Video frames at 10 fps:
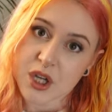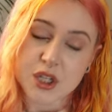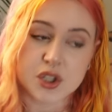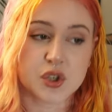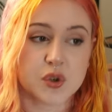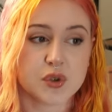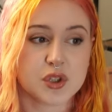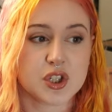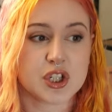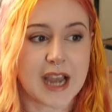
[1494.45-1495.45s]
So
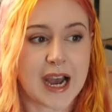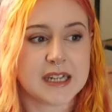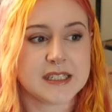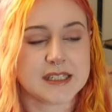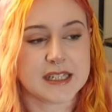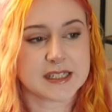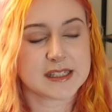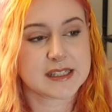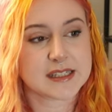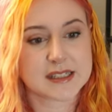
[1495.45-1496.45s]
she had
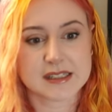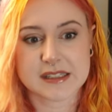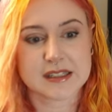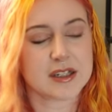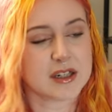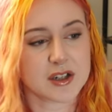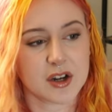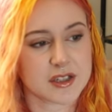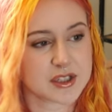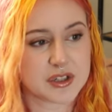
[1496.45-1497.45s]
this, oh
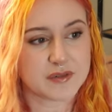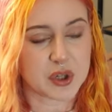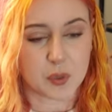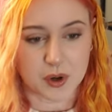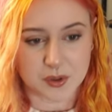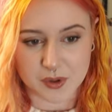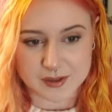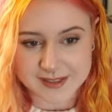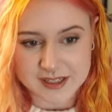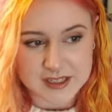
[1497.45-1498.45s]
God, I don't even know what it
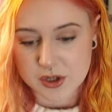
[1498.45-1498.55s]
was.